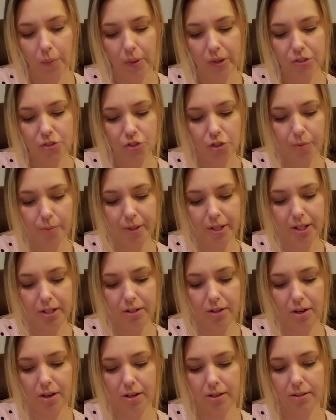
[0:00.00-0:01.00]
West Germany
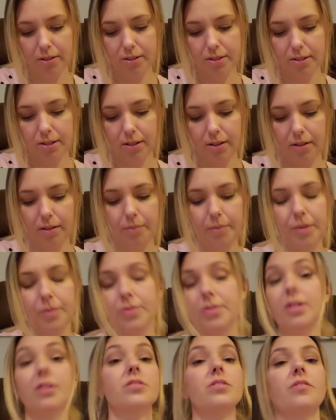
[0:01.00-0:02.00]
dogs. Um, he
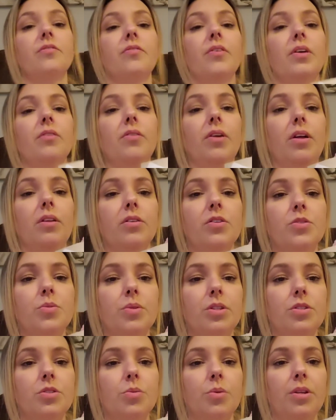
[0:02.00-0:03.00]
was also five dollars
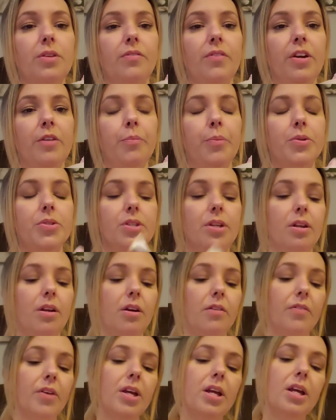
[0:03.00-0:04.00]
with the twenty five percent
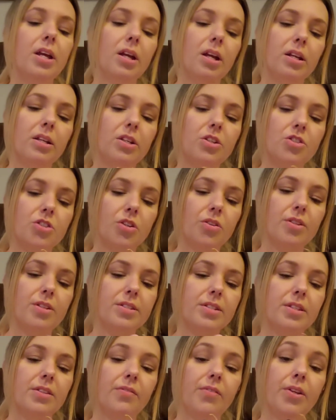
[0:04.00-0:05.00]
off. I did show
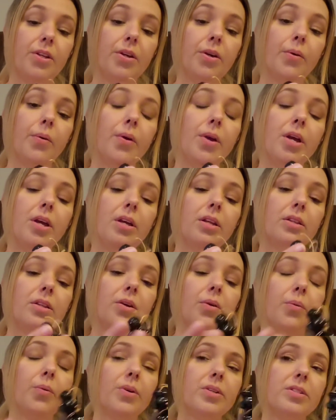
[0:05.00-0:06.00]
these in the video.
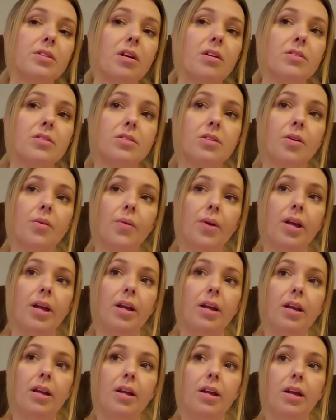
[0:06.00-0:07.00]
There was also
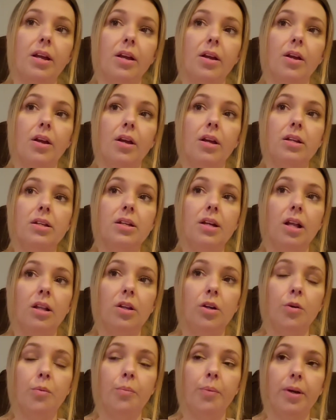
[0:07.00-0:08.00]
a
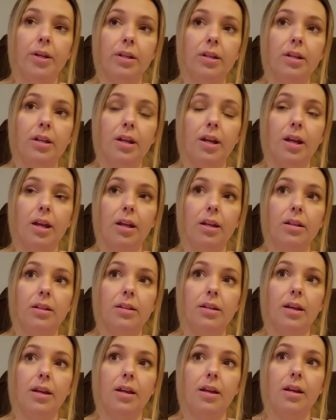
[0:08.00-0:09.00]
yellow bunny
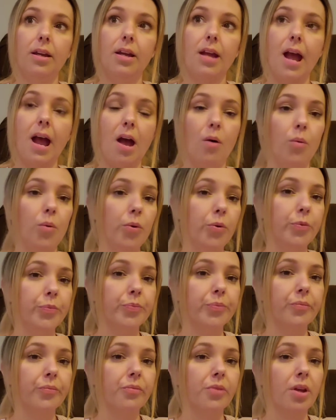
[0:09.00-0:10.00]
and a
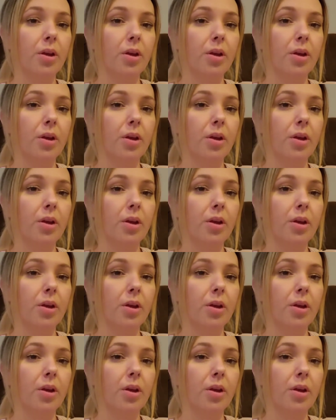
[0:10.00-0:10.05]
owl